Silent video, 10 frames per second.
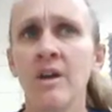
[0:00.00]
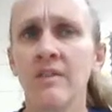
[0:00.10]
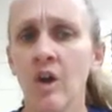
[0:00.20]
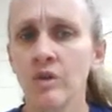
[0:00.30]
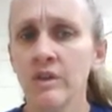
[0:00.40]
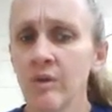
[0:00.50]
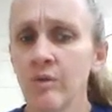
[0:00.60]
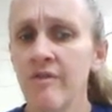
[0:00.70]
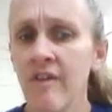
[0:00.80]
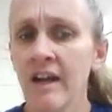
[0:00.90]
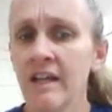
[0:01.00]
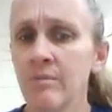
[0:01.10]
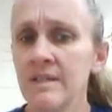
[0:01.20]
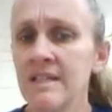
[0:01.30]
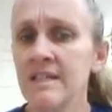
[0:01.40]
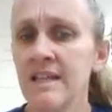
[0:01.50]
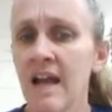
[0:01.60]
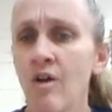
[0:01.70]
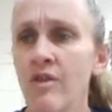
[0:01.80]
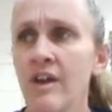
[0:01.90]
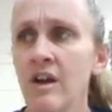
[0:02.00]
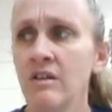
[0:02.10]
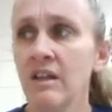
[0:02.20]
not the only refining business out there.